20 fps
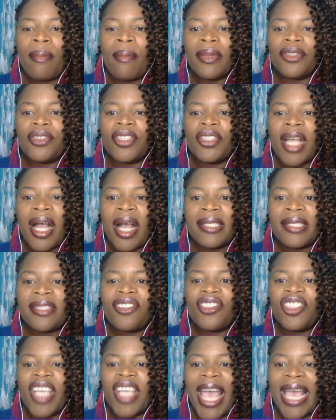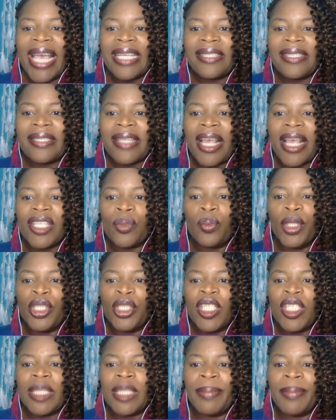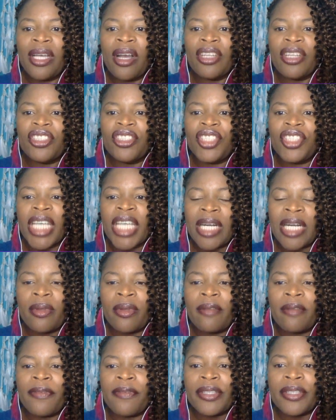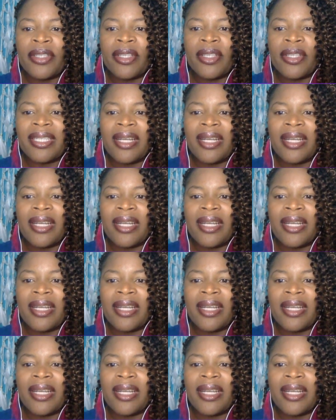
Just Jay says, will you speak on general versus